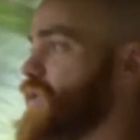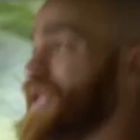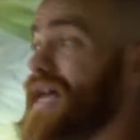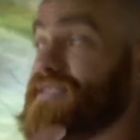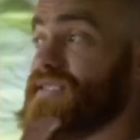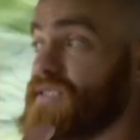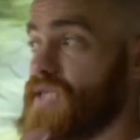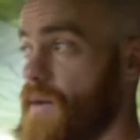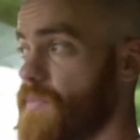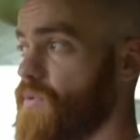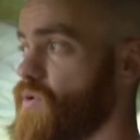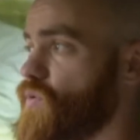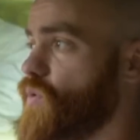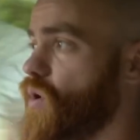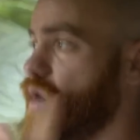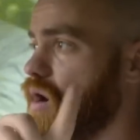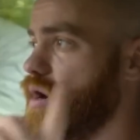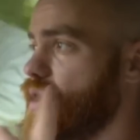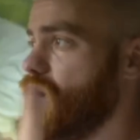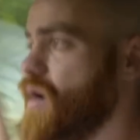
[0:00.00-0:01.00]
but that's double
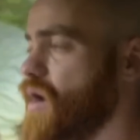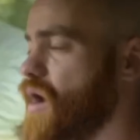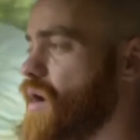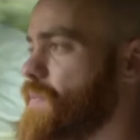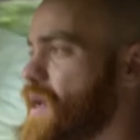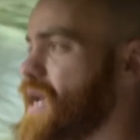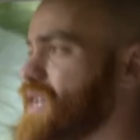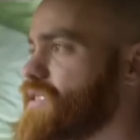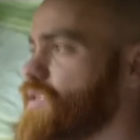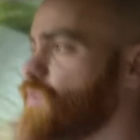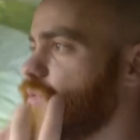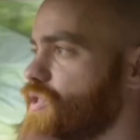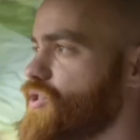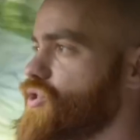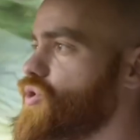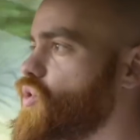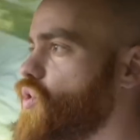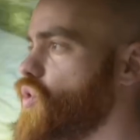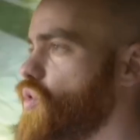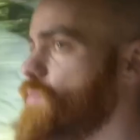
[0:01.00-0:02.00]
what I paid to
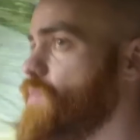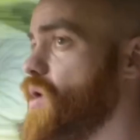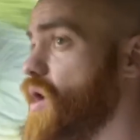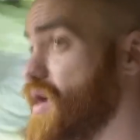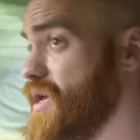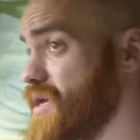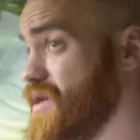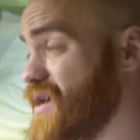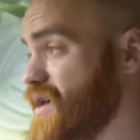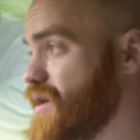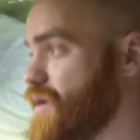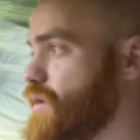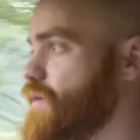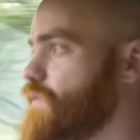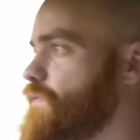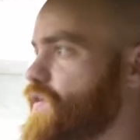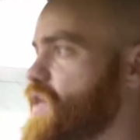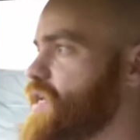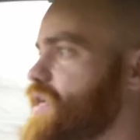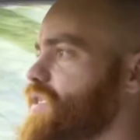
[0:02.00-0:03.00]
insure my
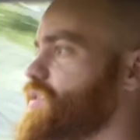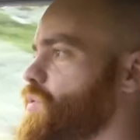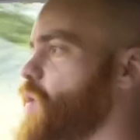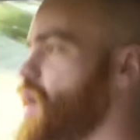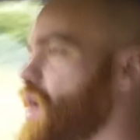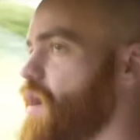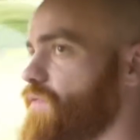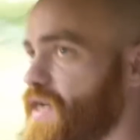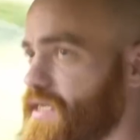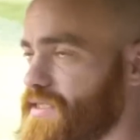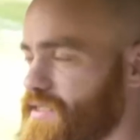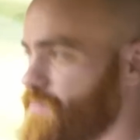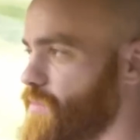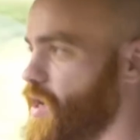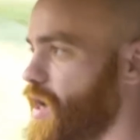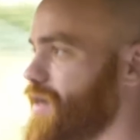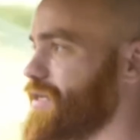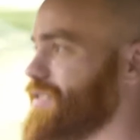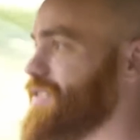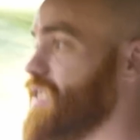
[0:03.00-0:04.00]
V12 Aston
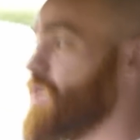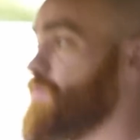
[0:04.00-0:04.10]
Martin